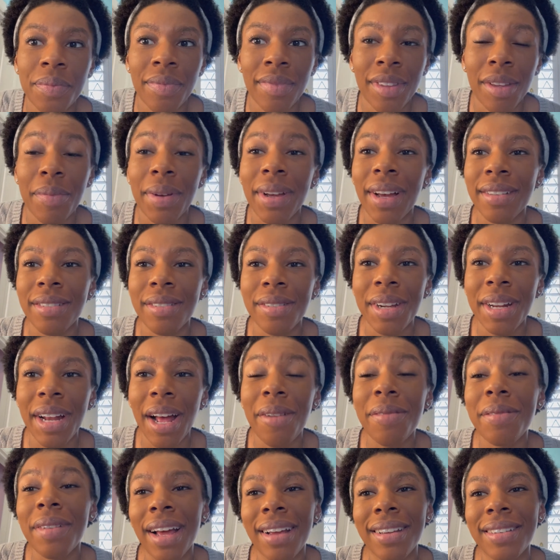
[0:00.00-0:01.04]
But guys, look at how
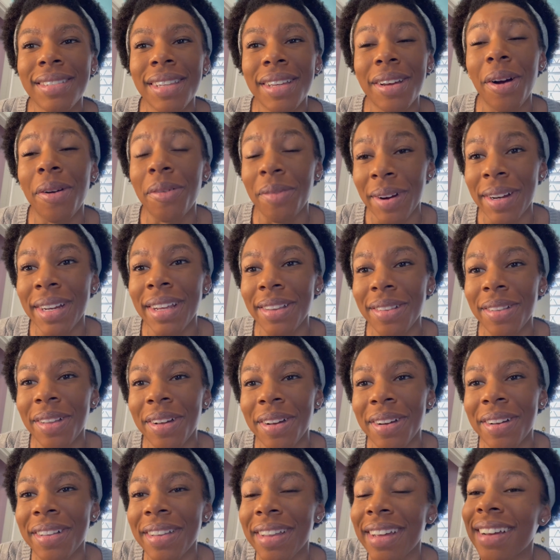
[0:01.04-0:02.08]
nice they already
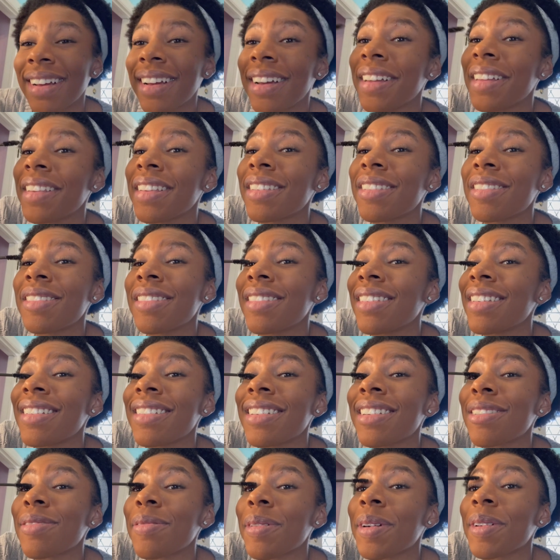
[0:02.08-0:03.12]
look. Like this, it
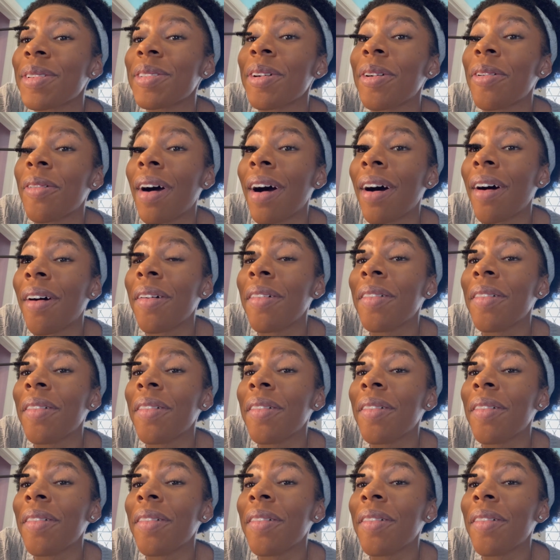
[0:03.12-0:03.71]
just works so well.